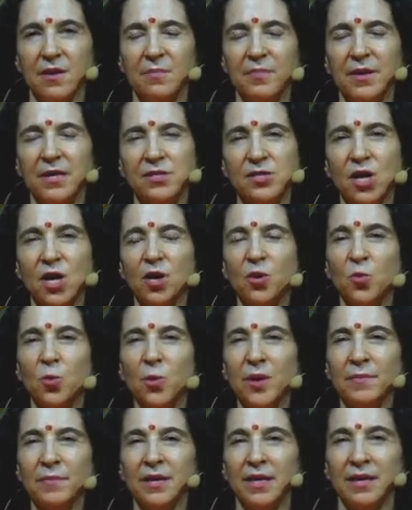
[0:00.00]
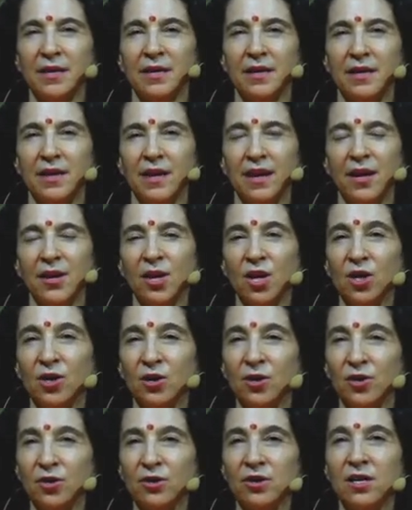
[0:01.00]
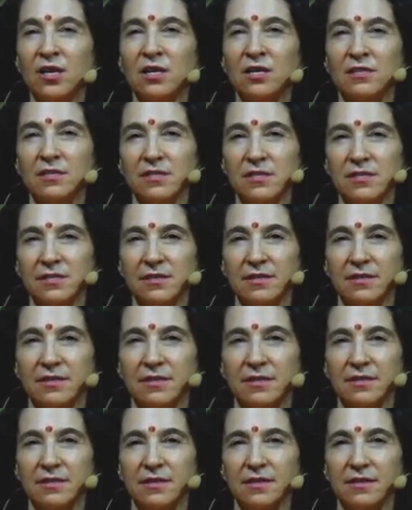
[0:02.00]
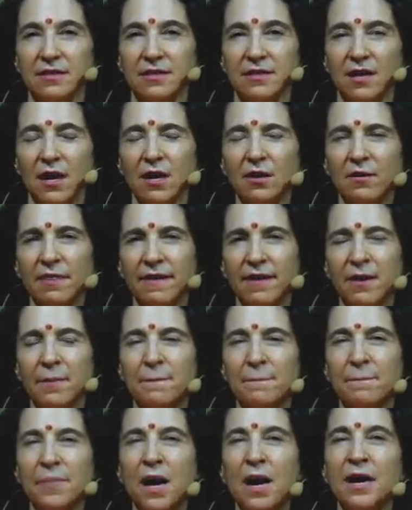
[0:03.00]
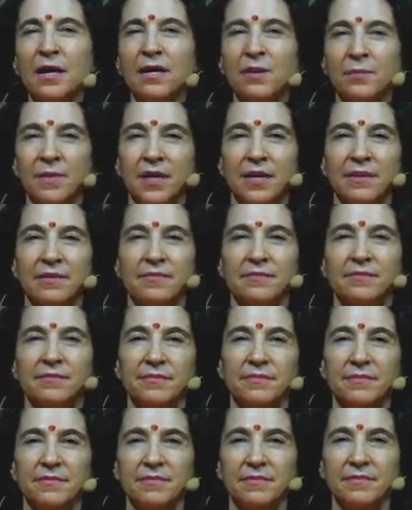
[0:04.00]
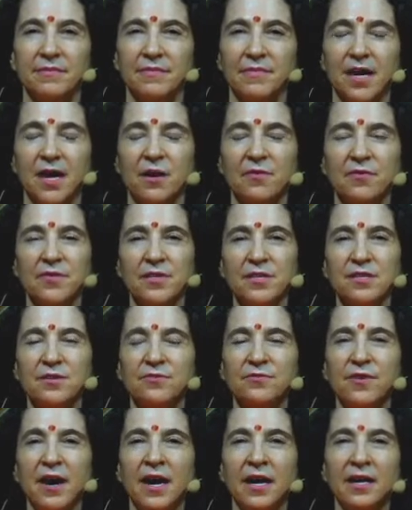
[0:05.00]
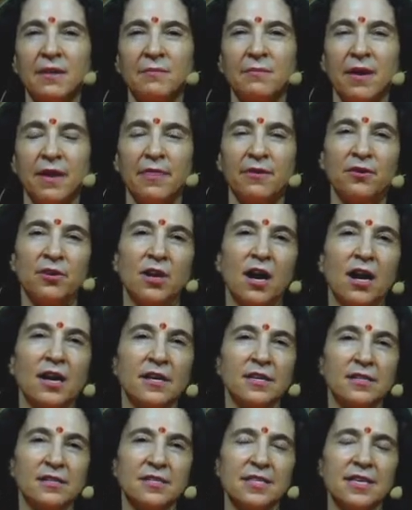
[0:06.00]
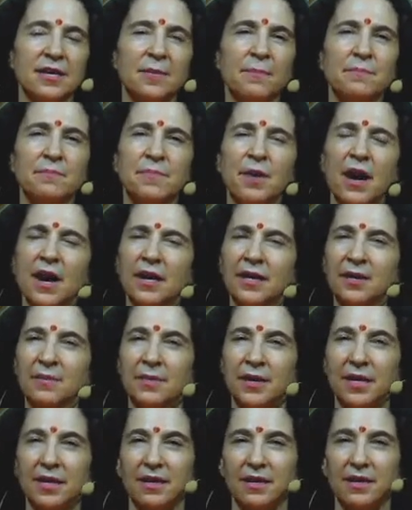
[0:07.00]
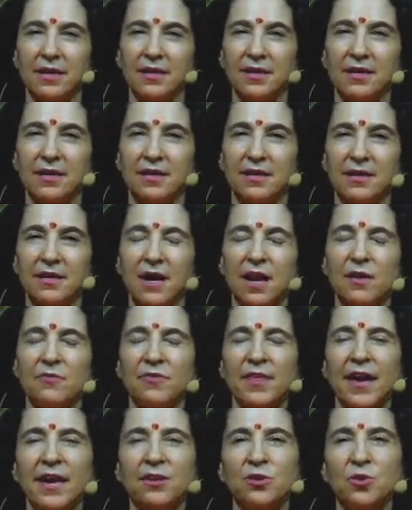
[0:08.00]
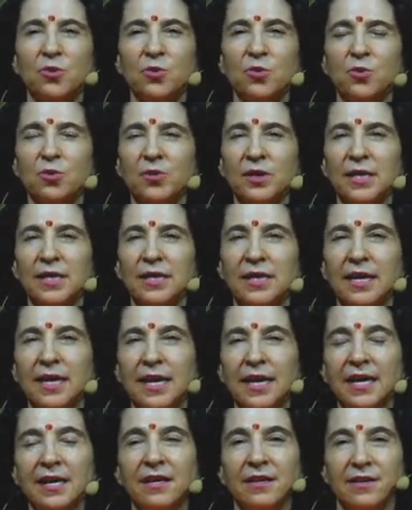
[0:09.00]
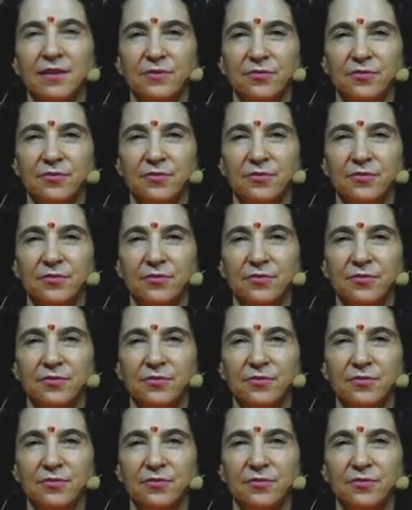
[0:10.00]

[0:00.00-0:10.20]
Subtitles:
Because our women and our girls are the embodiment of the divine Mother Goddess, the embodiment of that creative